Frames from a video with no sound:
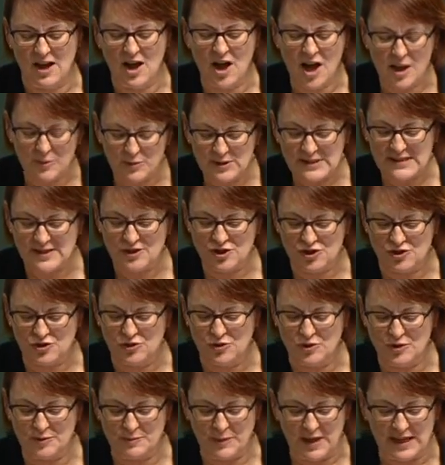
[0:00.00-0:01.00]
I was
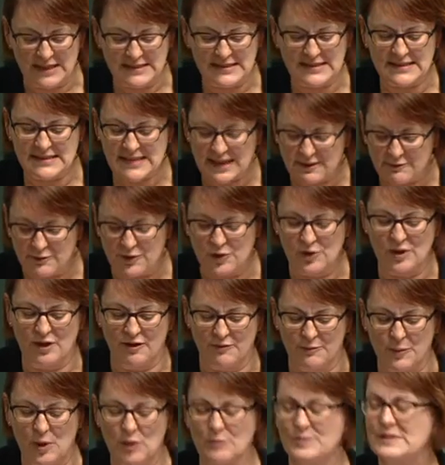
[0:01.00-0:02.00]
assured by several
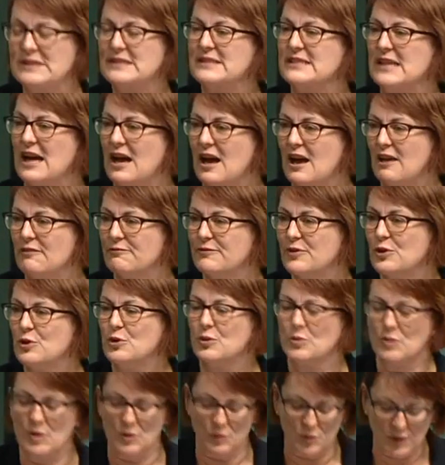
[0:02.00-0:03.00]
of Bob's staff
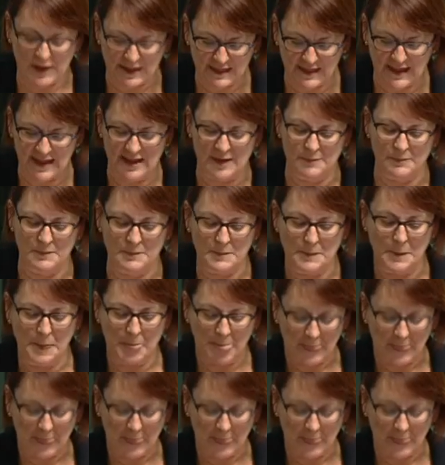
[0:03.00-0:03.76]
who were with him